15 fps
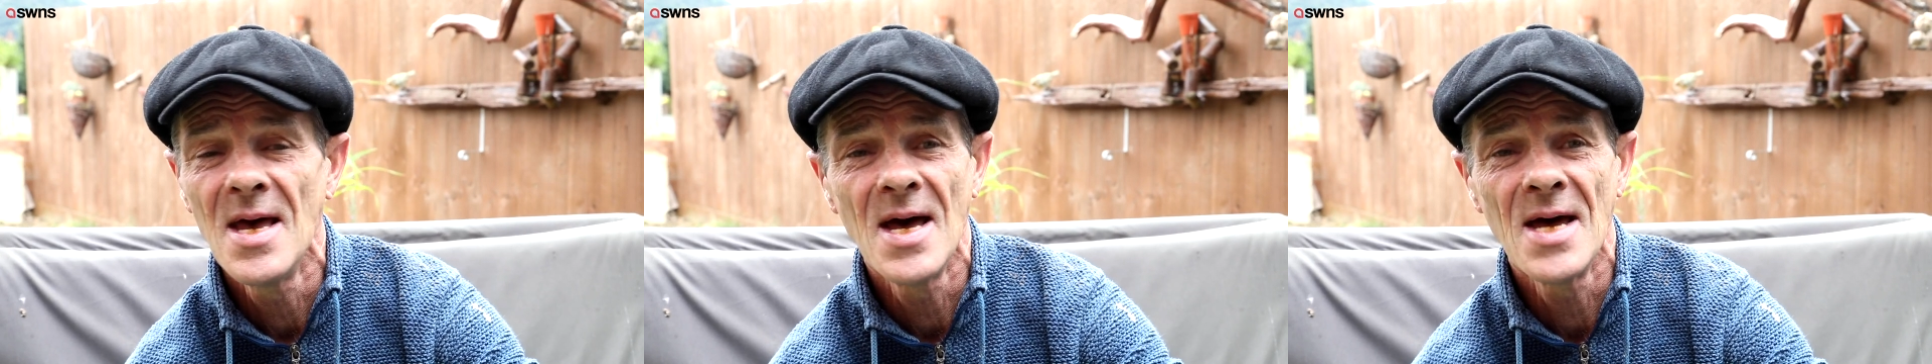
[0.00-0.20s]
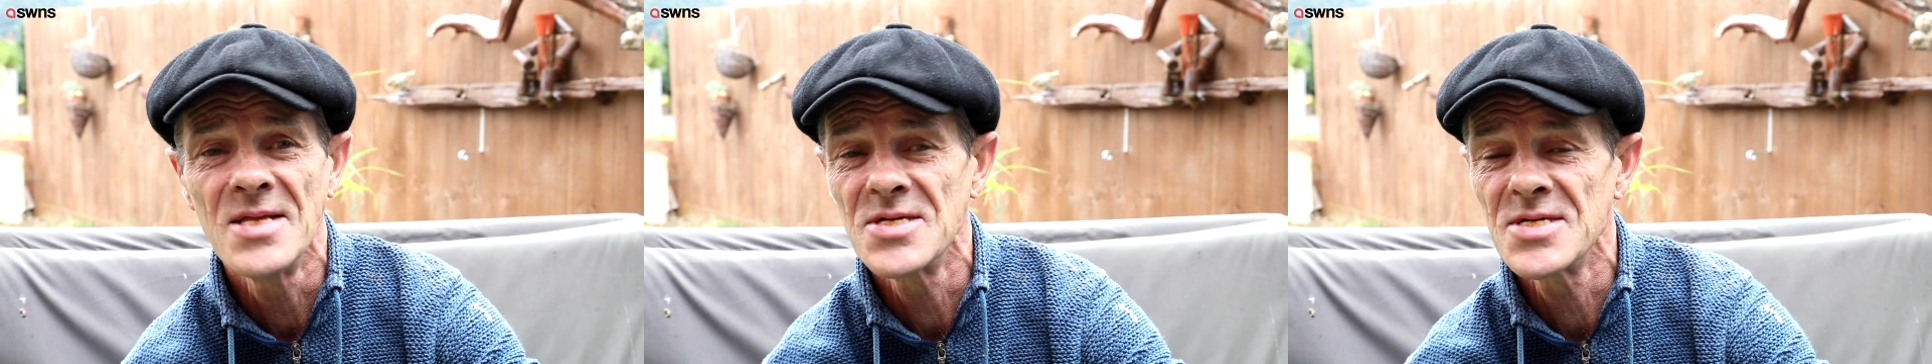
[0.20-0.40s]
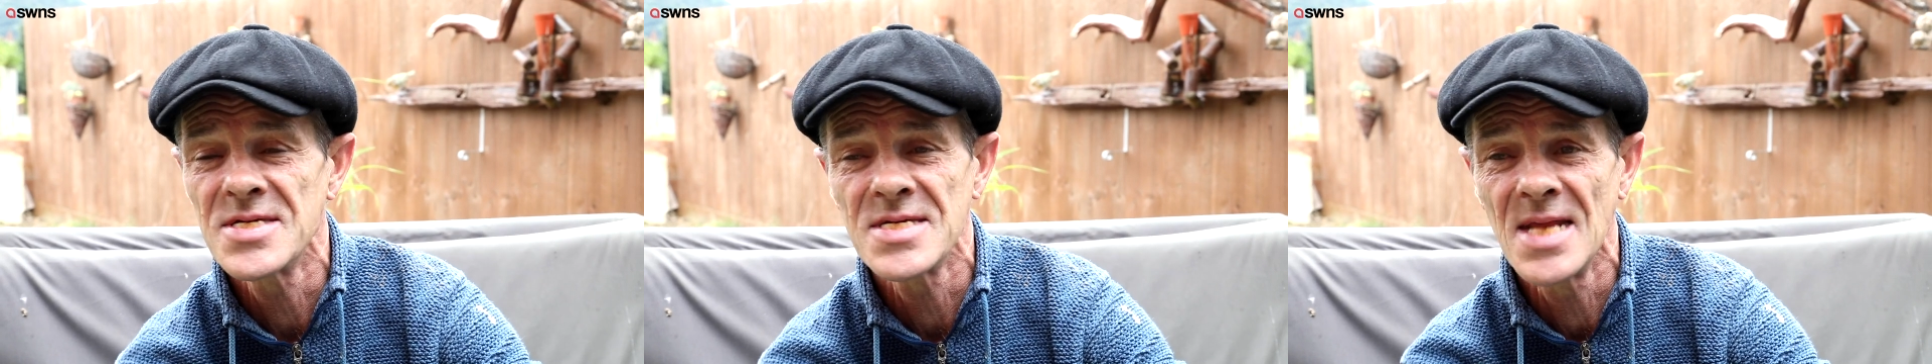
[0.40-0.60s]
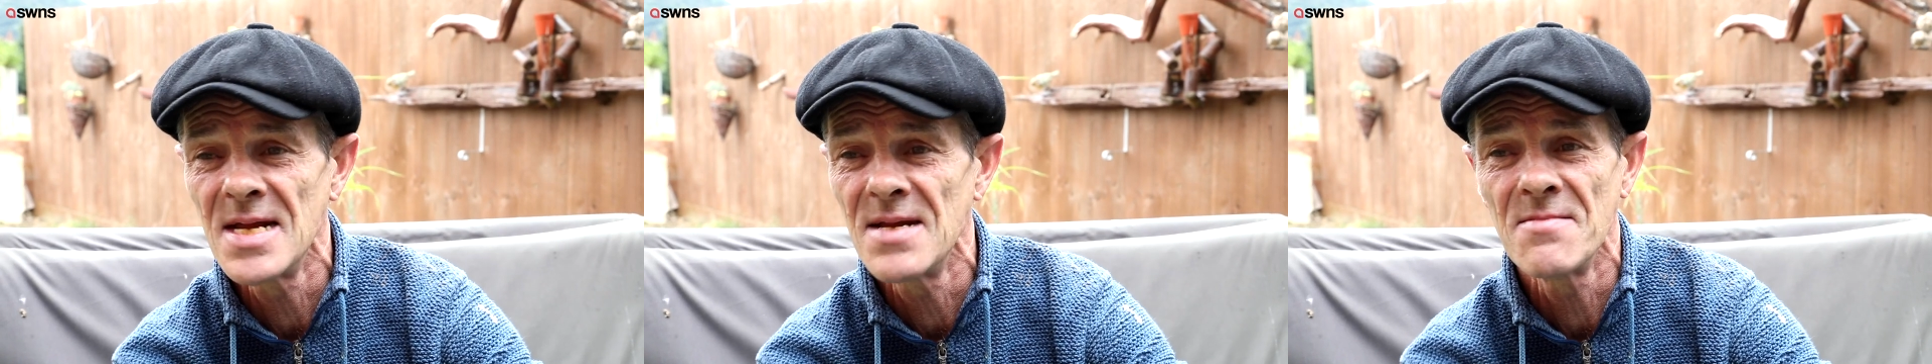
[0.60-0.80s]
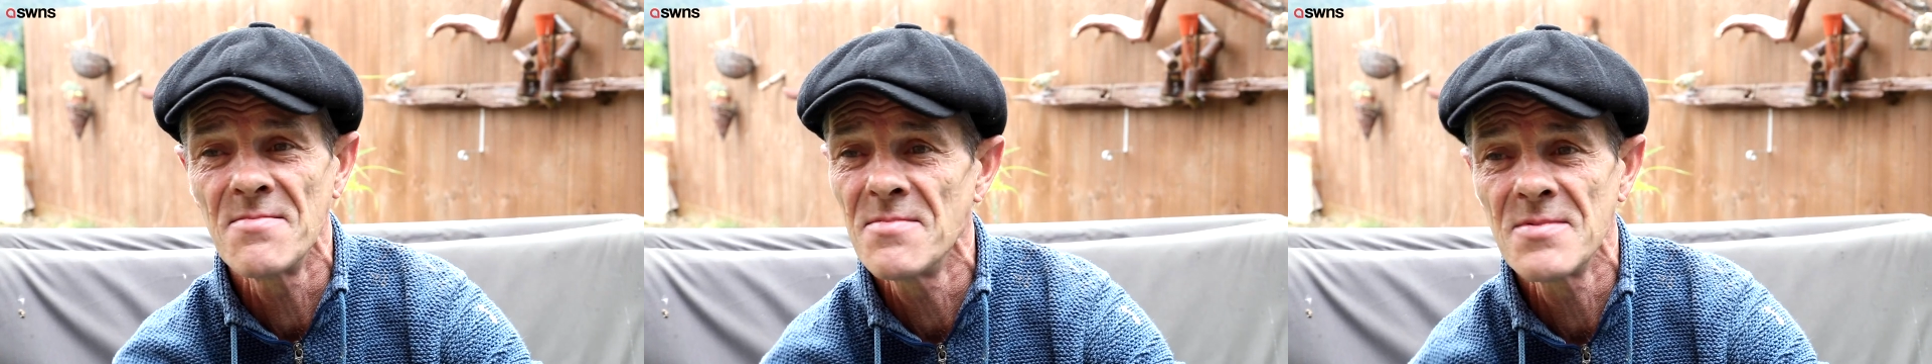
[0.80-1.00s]
and just
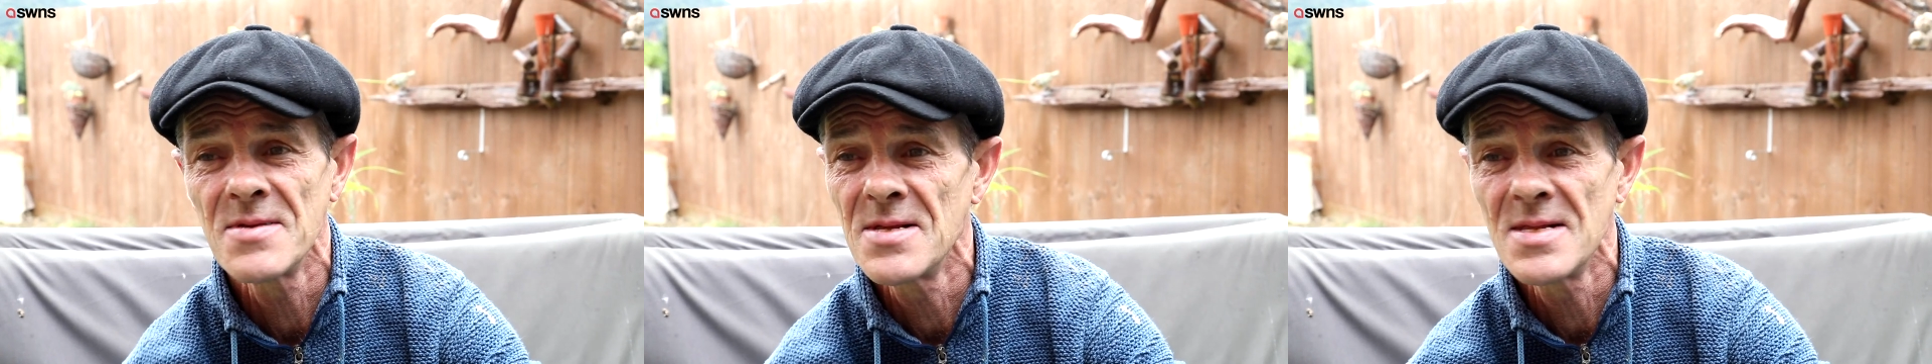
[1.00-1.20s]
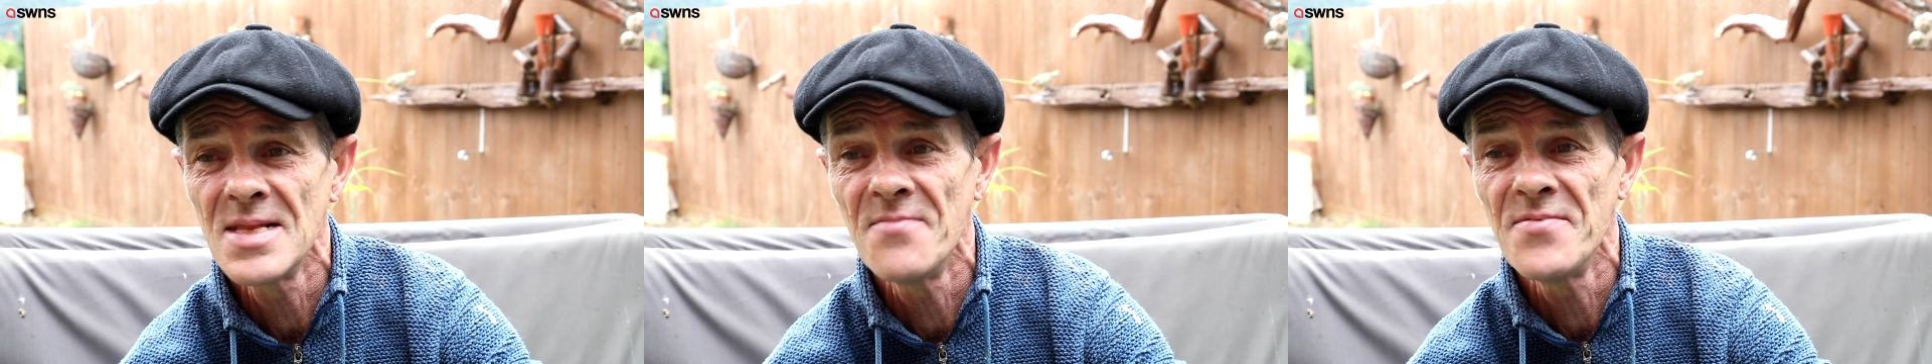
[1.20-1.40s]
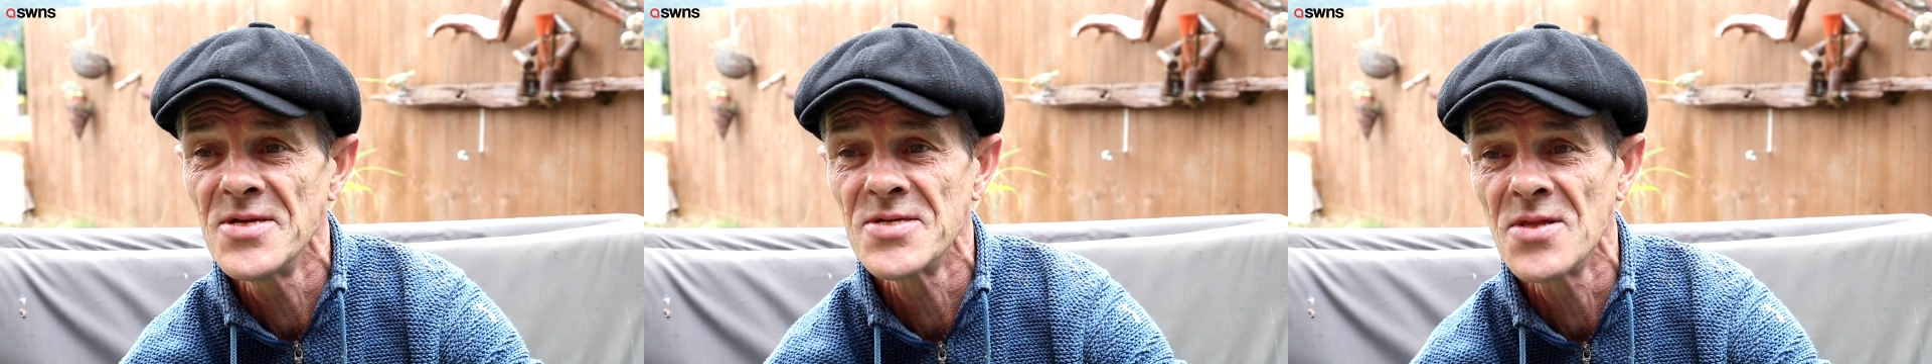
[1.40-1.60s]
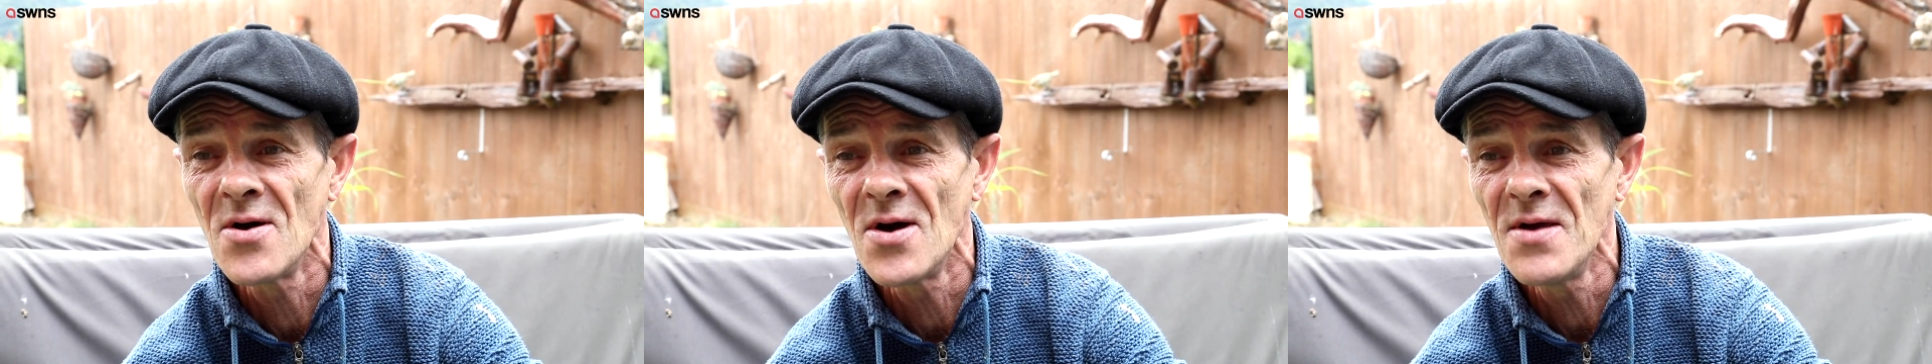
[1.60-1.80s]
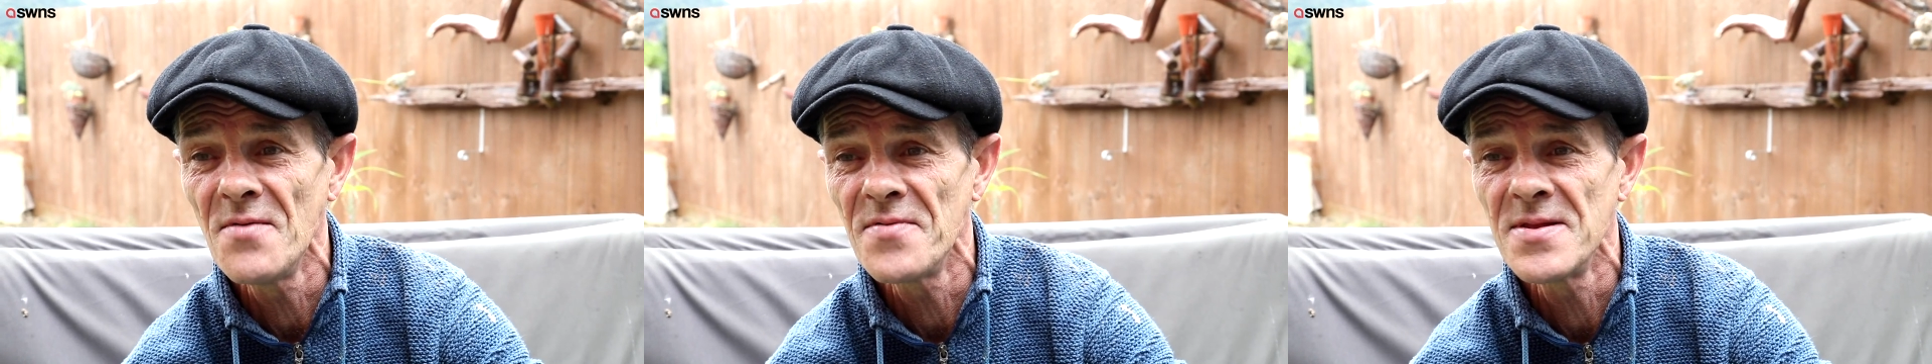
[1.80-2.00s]
let him live his
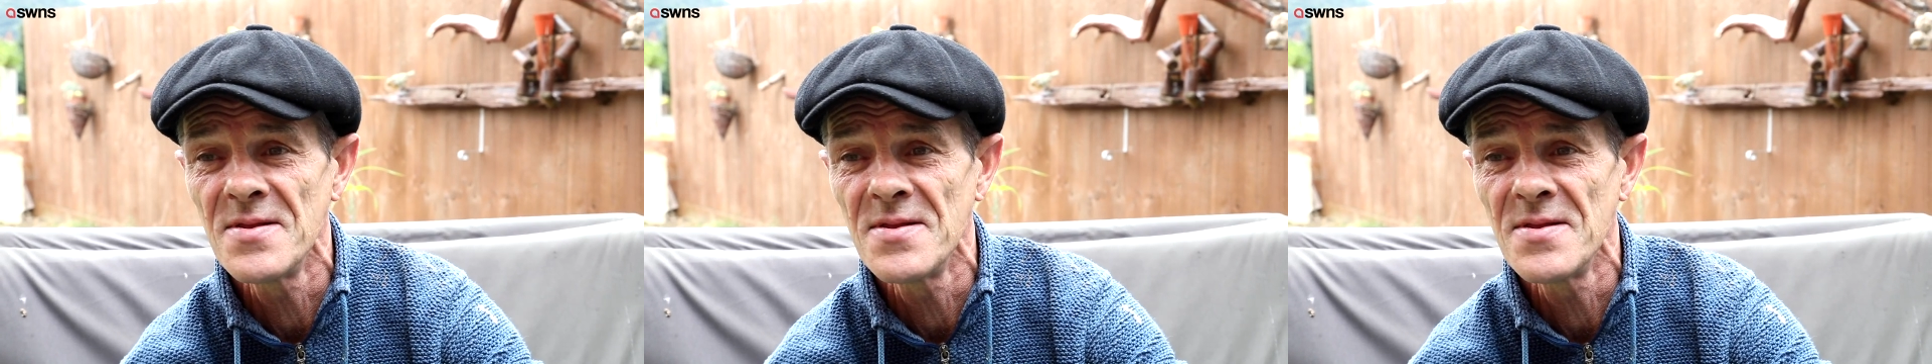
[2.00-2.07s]
life.